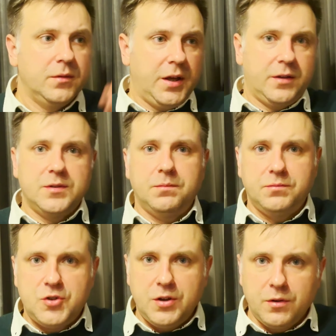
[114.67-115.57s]
like the
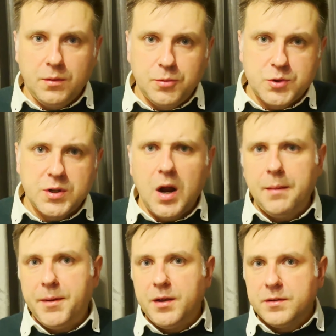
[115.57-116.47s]
general
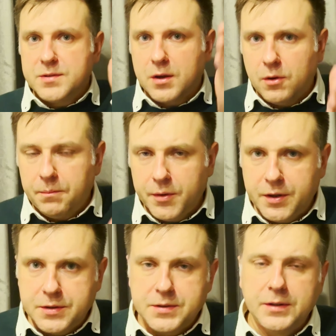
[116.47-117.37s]
bootstrapping, the
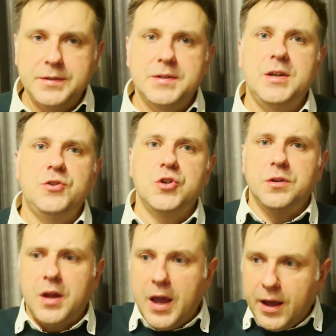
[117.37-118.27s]
component
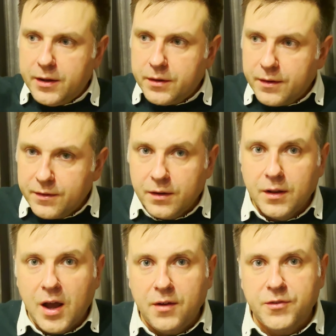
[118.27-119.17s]
initialization, and the
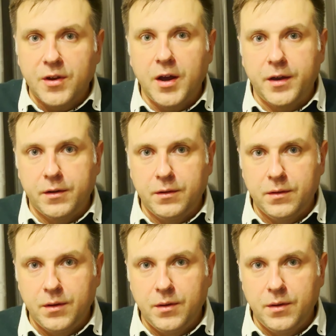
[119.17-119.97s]
life cycle,